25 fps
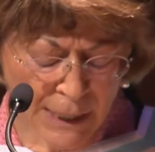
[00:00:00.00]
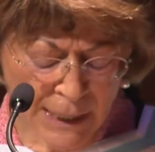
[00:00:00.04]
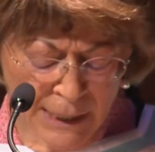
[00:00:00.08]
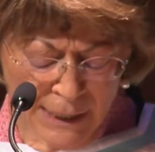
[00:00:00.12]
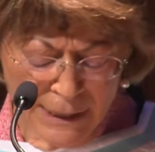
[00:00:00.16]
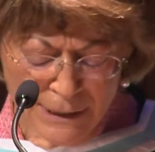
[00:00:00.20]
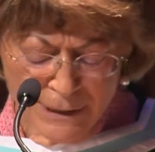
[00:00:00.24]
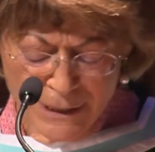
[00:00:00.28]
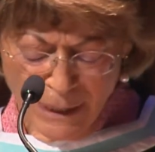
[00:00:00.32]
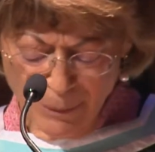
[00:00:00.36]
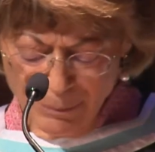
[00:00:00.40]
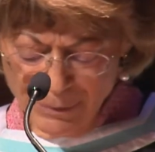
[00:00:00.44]

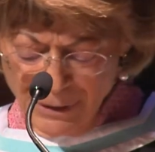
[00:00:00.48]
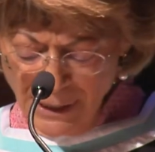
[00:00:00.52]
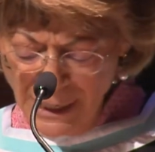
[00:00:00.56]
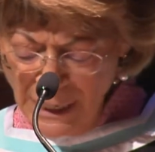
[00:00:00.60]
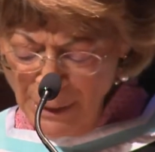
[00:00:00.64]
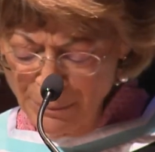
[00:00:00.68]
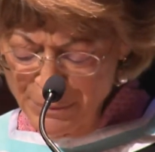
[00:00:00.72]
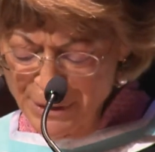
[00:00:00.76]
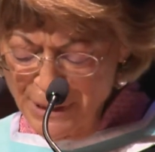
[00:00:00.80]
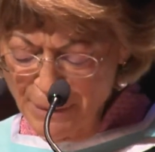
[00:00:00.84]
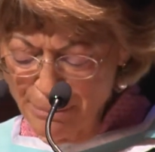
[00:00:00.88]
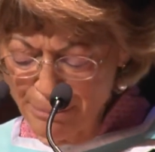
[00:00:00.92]

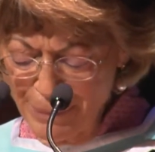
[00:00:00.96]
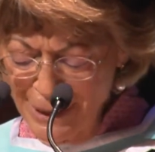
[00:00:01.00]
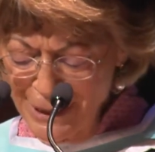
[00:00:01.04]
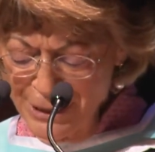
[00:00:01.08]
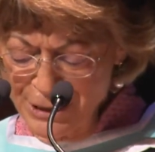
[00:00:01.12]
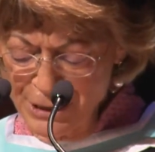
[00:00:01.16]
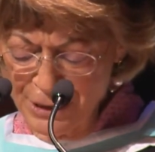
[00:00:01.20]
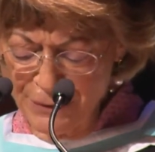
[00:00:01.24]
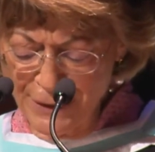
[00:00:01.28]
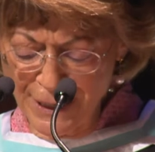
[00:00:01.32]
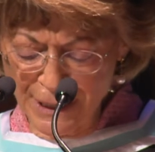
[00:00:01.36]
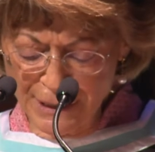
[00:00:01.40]
Sometimes the
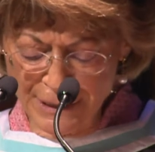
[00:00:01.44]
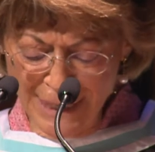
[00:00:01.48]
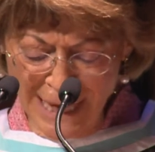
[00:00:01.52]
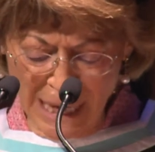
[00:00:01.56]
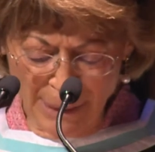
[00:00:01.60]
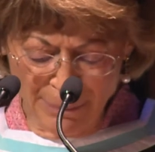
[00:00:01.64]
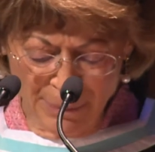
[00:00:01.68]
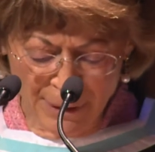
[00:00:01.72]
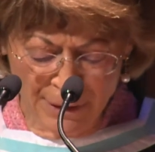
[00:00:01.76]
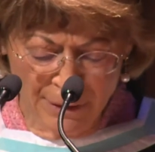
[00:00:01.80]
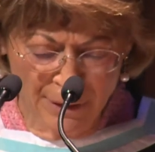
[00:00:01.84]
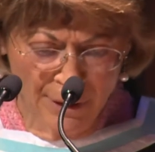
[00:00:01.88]
best things
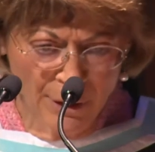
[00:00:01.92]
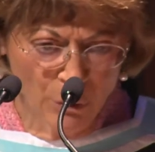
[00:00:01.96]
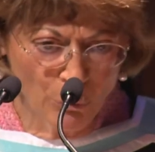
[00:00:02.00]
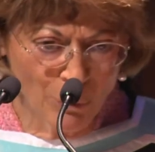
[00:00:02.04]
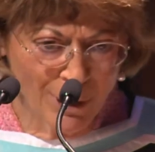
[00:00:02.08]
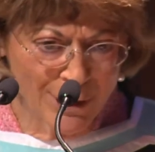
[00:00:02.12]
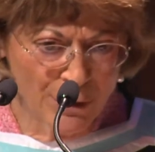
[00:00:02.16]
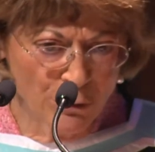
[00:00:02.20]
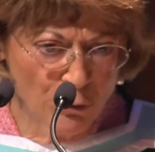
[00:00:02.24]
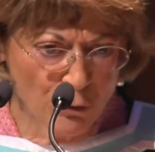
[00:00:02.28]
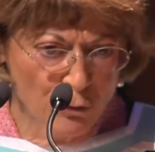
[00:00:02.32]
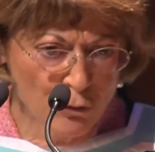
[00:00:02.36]
happen when
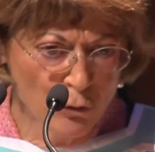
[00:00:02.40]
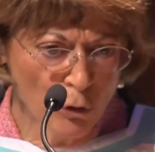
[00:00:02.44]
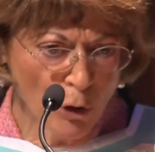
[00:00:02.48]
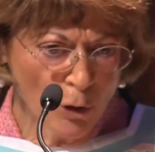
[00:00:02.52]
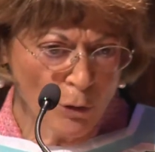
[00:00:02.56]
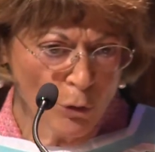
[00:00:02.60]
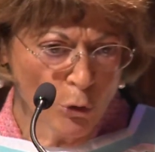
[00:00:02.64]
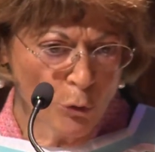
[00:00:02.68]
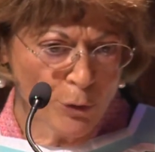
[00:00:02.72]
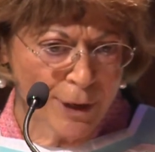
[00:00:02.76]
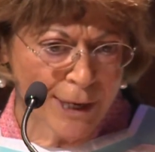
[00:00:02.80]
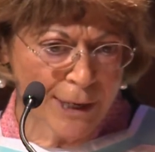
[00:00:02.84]
you're not
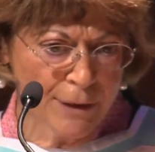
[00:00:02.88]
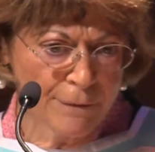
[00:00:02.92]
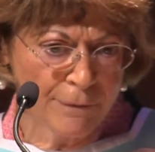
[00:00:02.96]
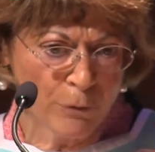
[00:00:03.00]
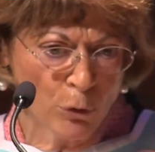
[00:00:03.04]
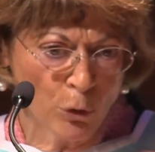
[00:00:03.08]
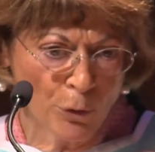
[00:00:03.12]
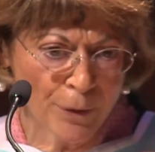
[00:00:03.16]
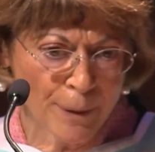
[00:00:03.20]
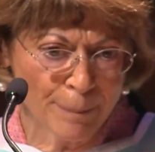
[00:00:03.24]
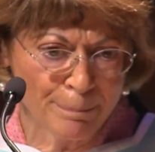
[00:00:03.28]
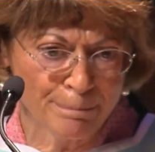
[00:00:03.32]
looking
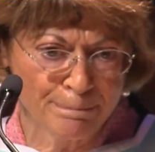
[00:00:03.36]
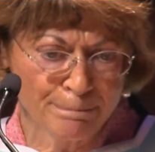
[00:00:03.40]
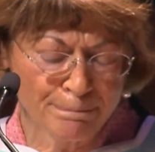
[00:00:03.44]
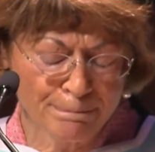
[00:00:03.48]
for them.